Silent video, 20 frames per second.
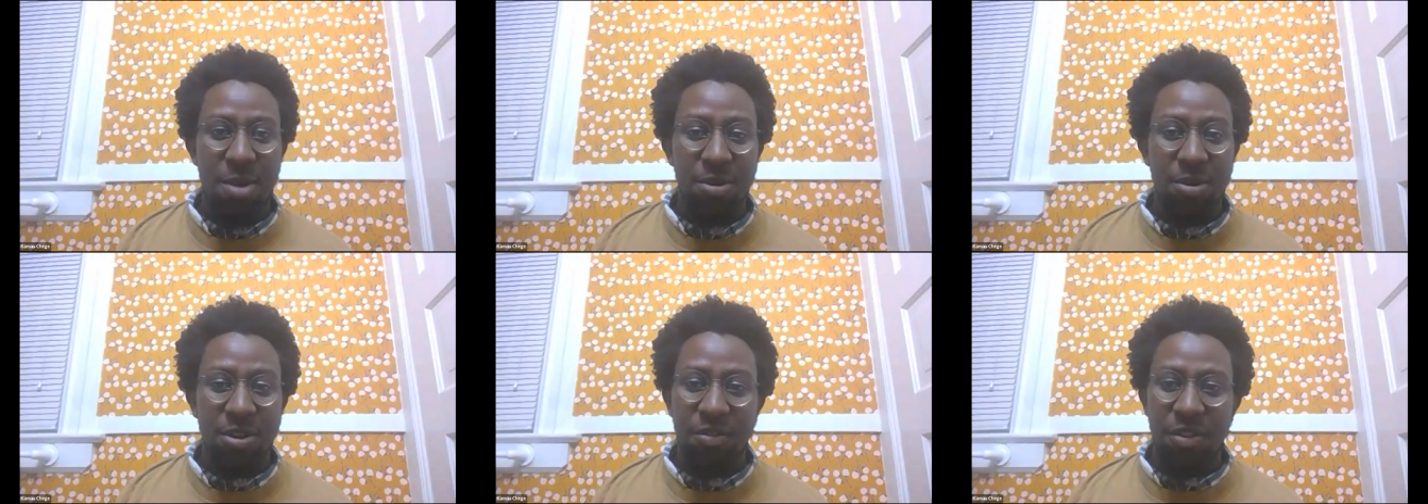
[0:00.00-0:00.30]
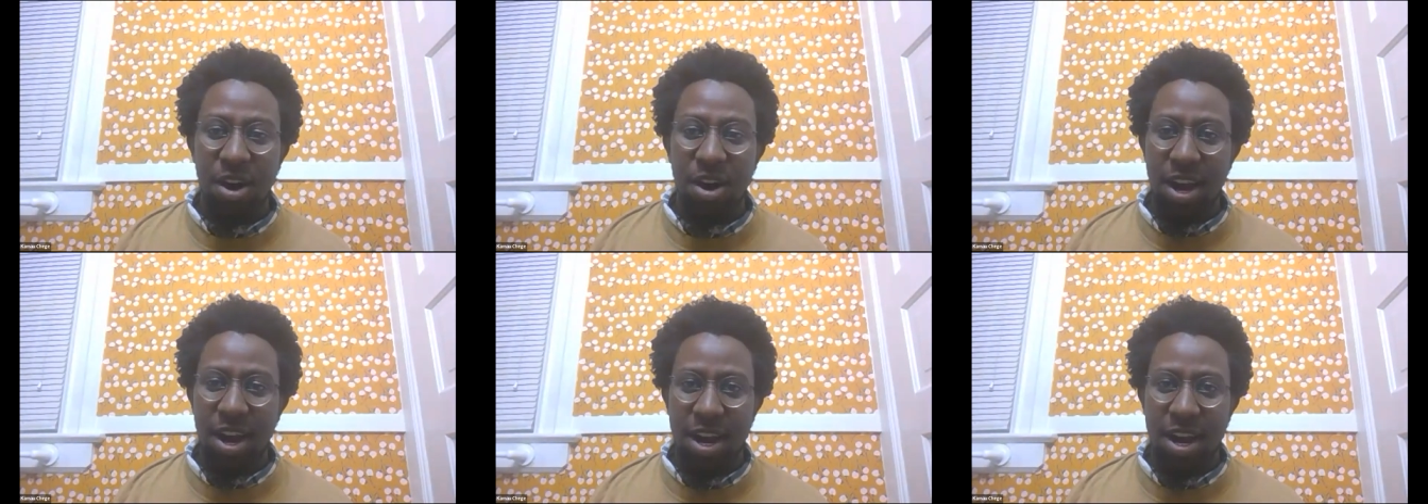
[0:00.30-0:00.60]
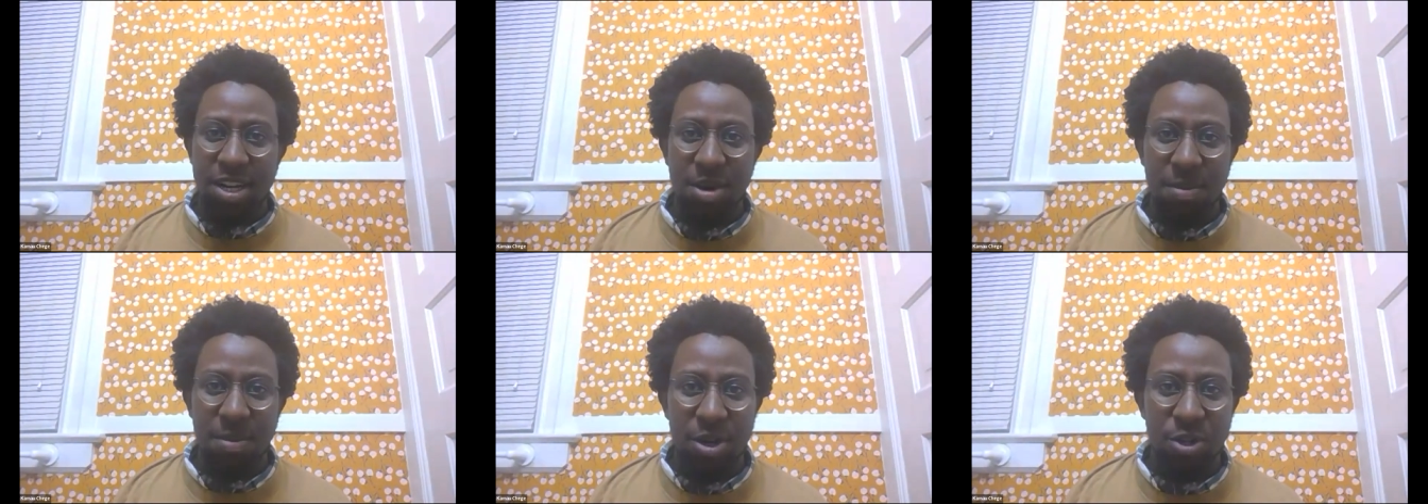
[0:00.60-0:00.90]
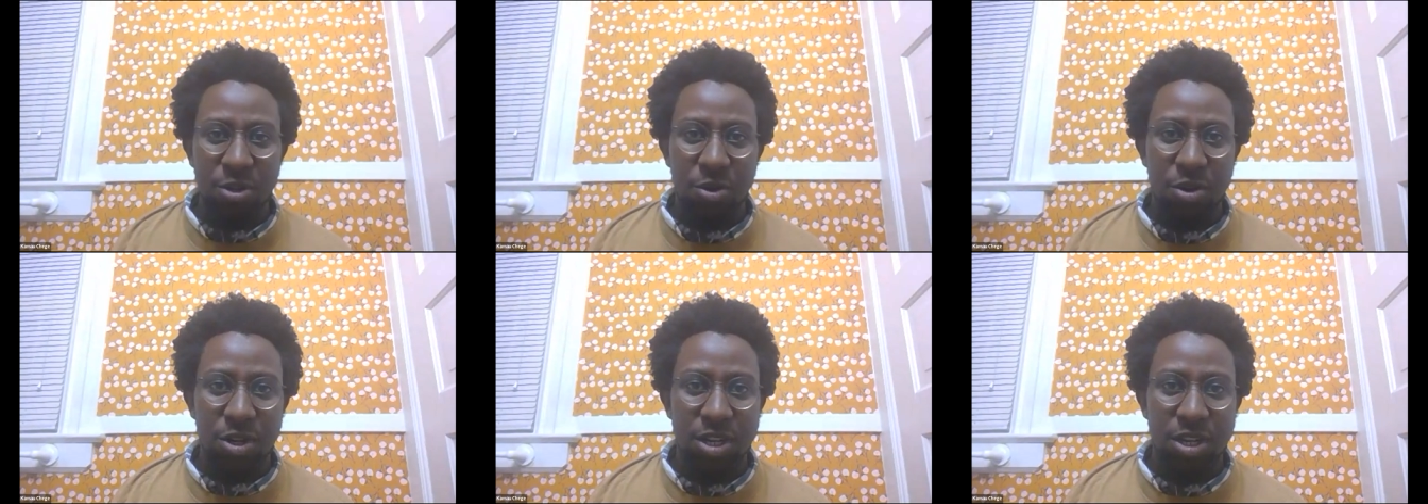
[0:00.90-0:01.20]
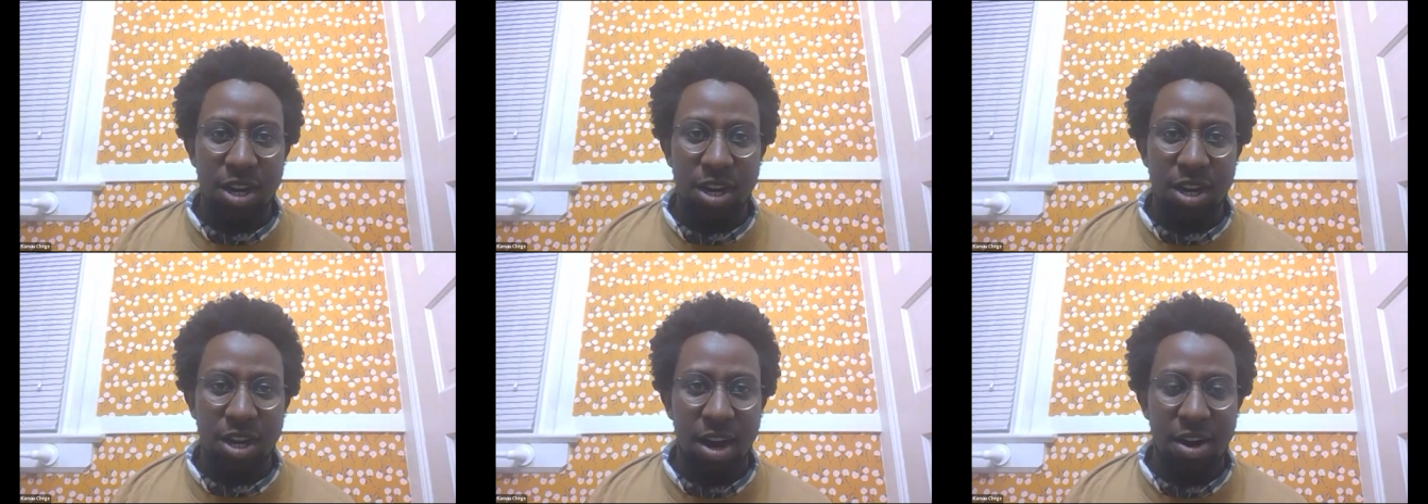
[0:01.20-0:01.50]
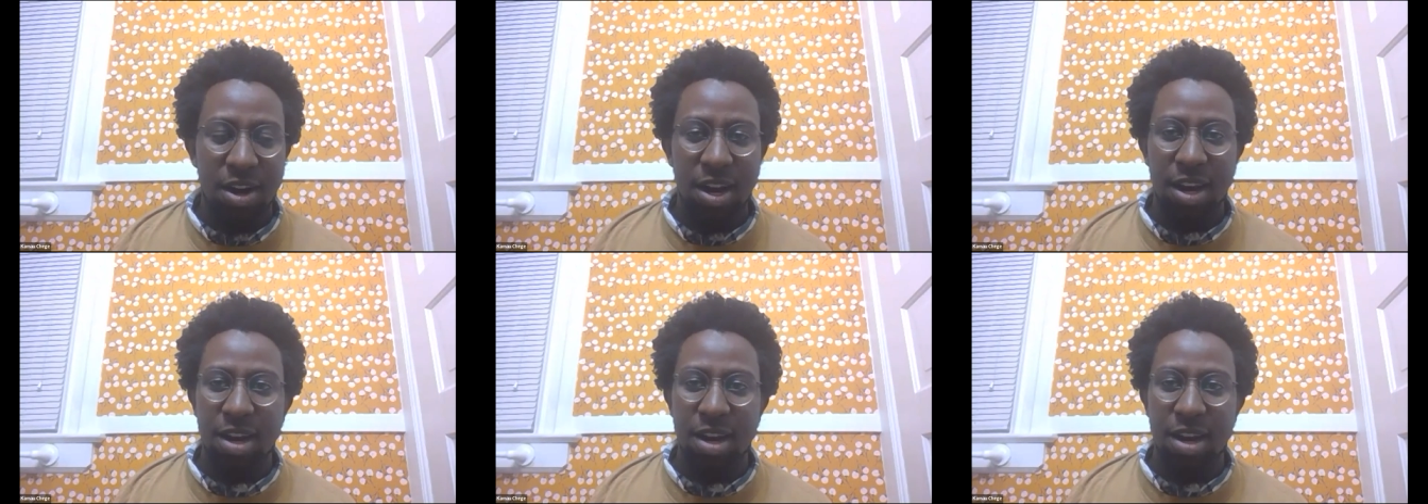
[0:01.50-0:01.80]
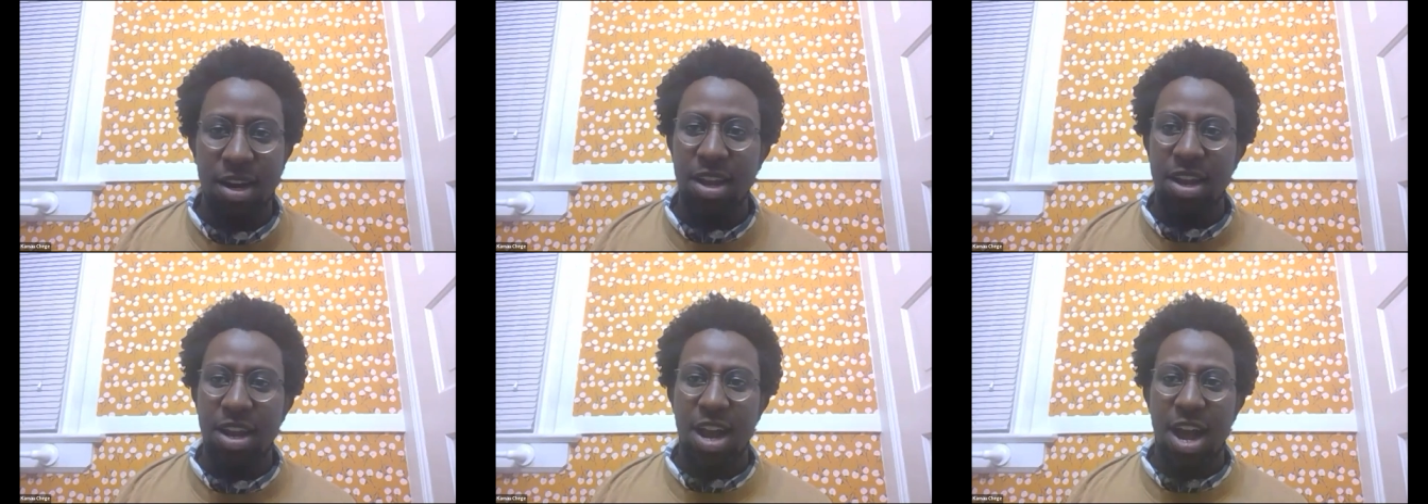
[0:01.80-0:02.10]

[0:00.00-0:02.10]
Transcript: where it's very anti-majoritarian,